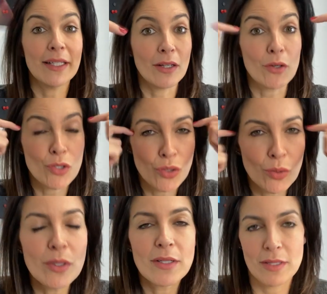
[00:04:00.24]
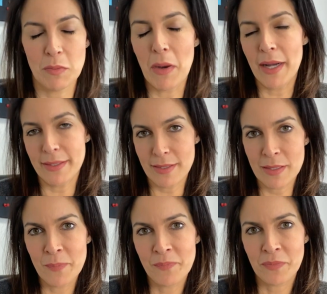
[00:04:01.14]
in our students'
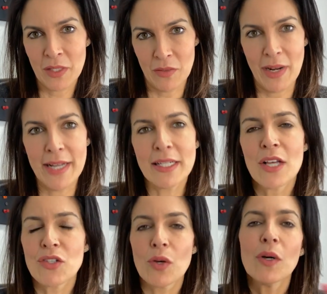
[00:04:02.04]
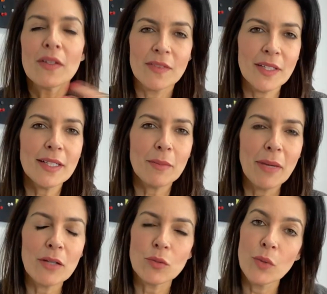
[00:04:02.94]
minds, right? So think
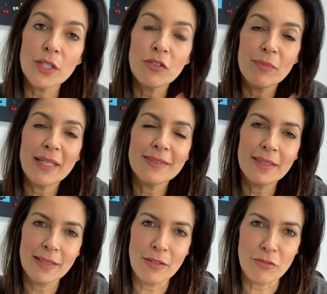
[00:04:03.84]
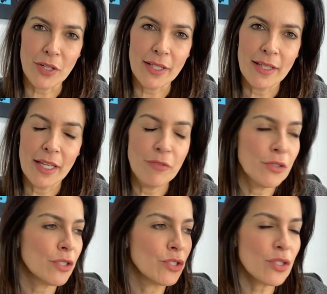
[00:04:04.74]
about what you've been delivering. If
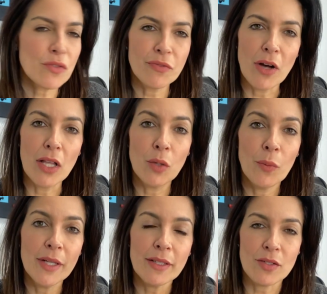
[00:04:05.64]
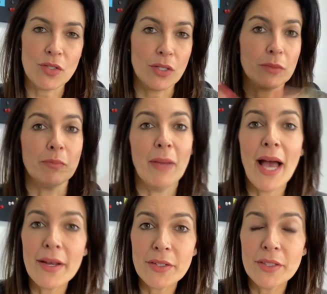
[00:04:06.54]
you're just following a certain
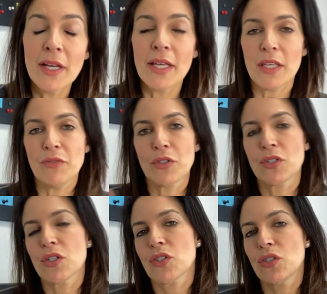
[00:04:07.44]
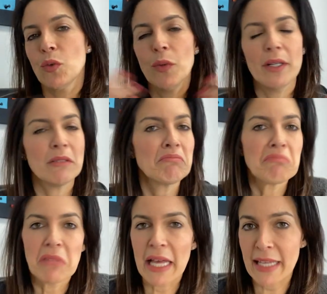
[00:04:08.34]
pattern, if you're just doing
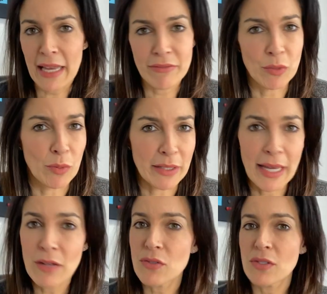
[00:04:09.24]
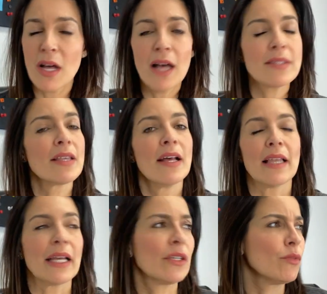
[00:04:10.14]
like everyone else does,
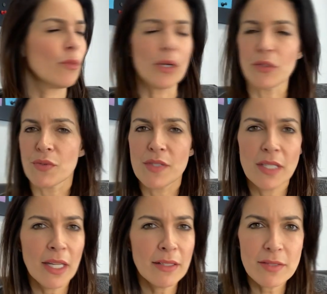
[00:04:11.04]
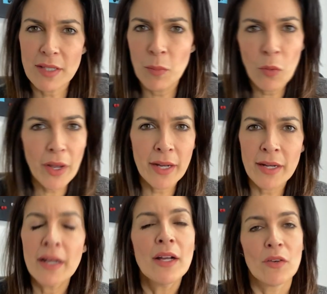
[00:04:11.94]
like what you've seen
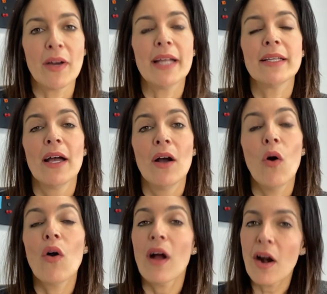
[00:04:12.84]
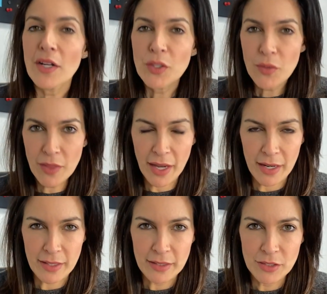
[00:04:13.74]
somewhere, right? Or are you
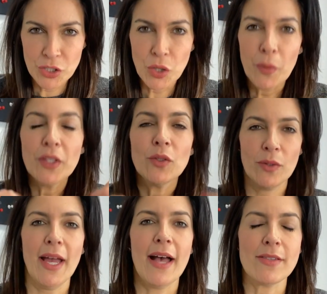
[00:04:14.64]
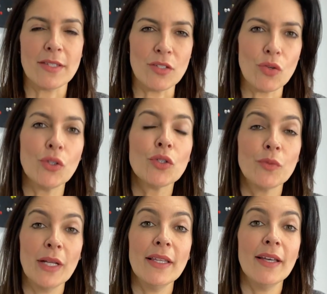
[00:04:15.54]
there showing your essence, who you
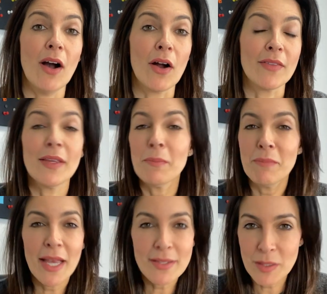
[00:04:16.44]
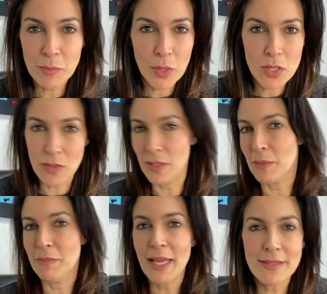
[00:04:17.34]
really are, the amazing person, the
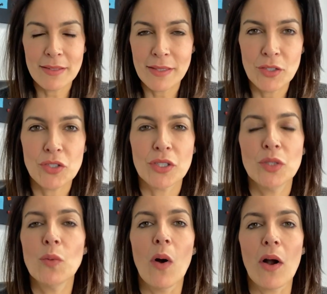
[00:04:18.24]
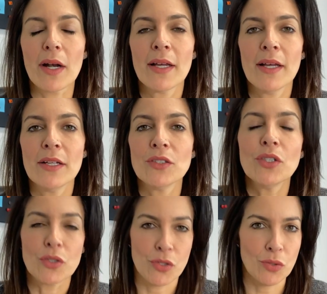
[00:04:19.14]
amazing teacher you are, to
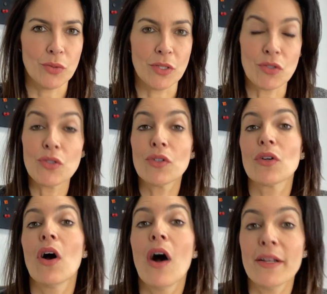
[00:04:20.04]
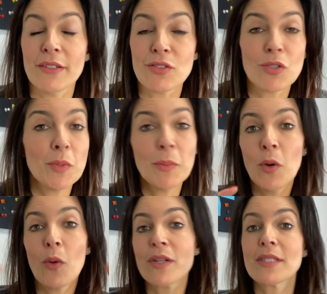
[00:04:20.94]
your students, to your audience, to people
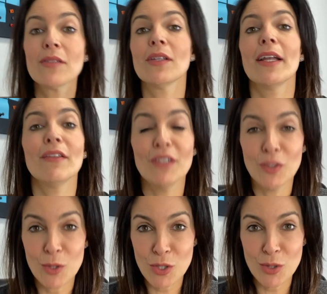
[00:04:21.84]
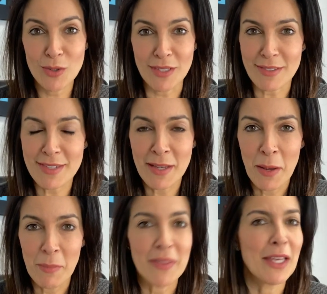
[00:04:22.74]
who are still not even your students,
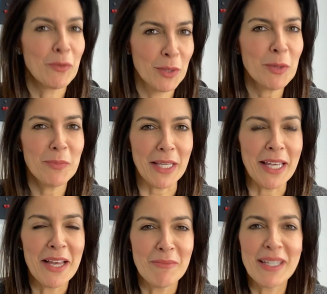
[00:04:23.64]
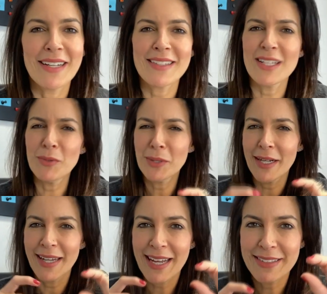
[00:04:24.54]
but they will be because they will
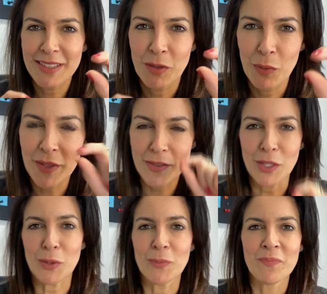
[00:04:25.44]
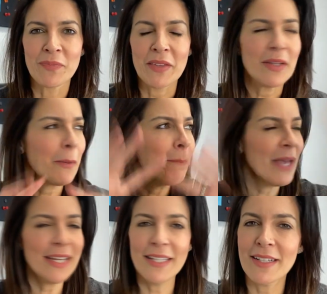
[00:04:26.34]
connect with you. There are
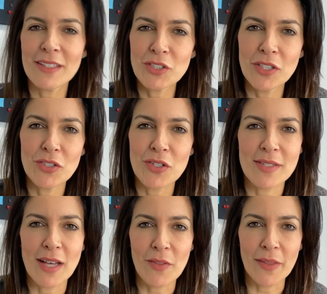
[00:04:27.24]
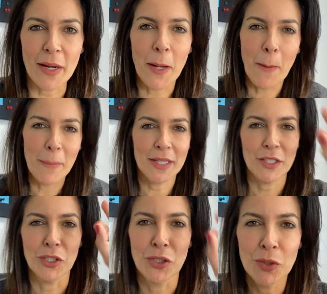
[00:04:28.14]
many English teachers out there, but
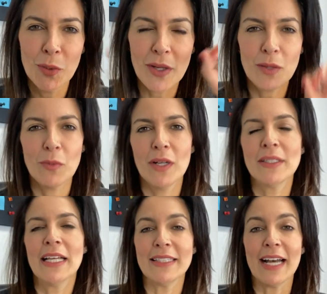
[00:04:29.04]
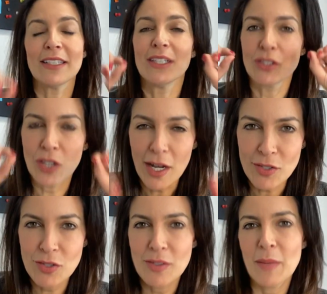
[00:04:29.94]
you are the one that
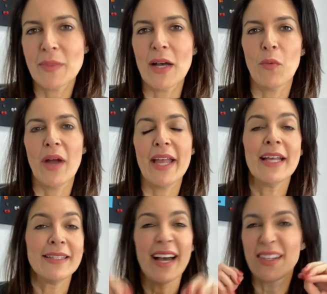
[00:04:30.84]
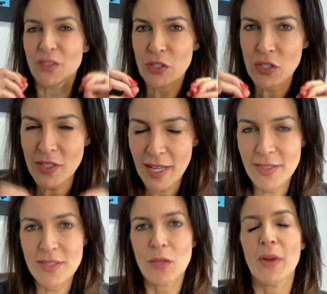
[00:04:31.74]
talks to them that way, that
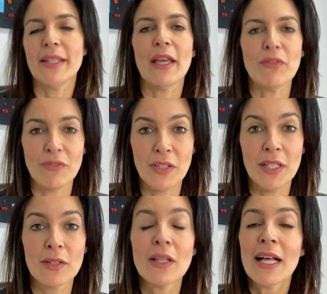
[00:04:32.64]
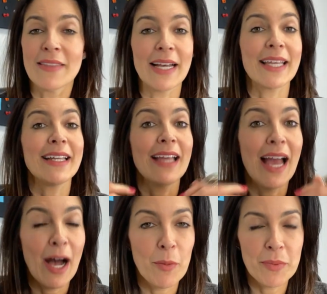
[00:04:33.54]
understands the way they feel, that can
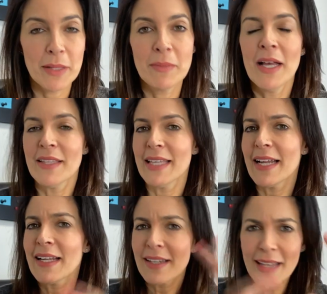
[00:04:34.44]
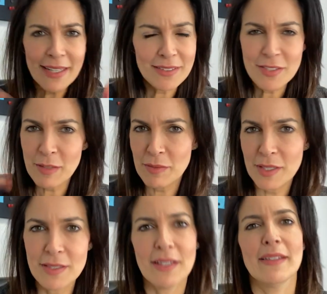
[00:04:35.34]
help them, that like the same
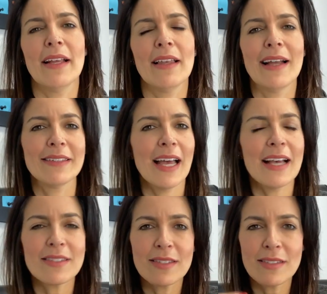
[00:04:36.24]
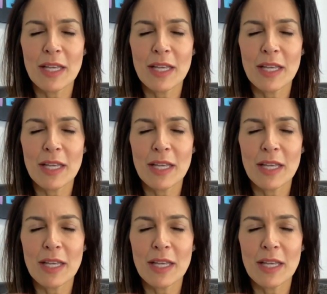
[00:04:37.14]
things that they like, that has the